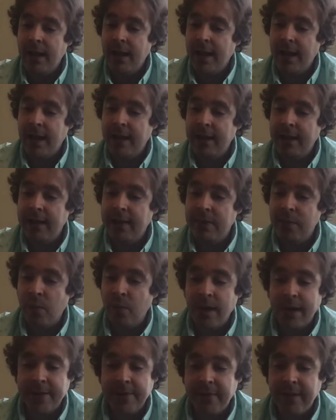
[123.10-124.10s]
and his
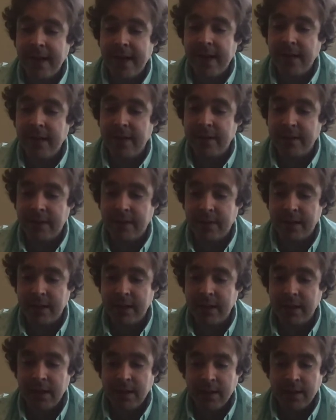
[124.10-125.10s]
wife Allison.
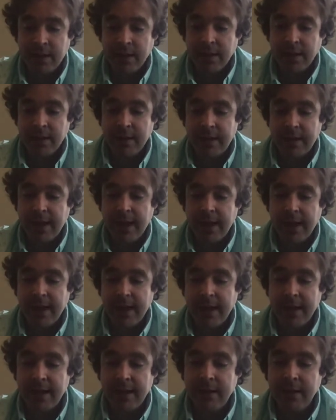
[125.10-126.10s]

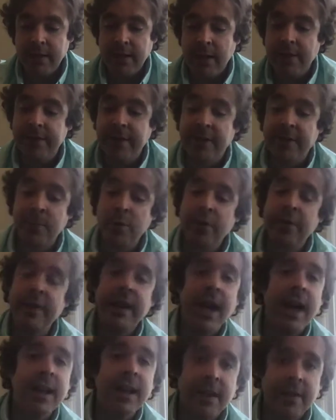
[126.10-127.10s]
They love this movie.
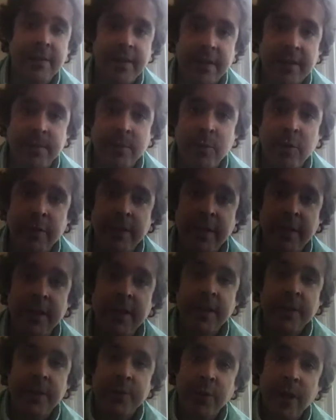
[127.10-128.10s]
I love this movie.
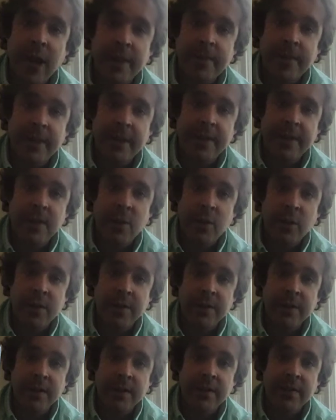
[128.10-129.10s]
Drop Dead
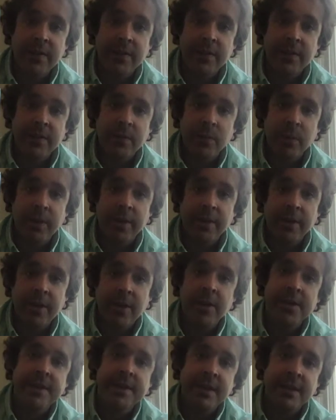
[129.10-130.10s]
Gorgeous with
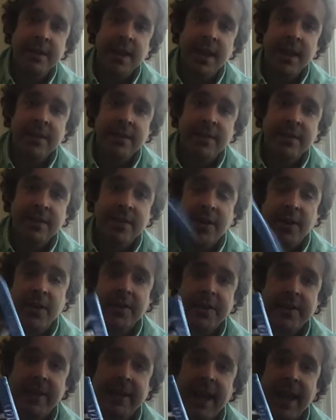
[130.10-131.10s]
Kirsten Dunst,
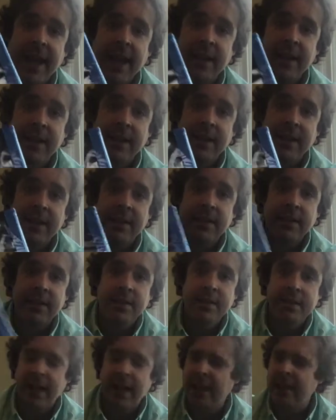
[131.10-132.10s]
Kirstie Alley,
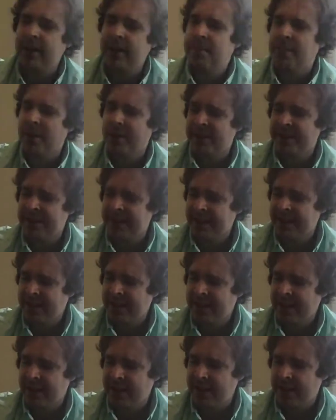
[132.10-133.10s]
Ellen Barkin,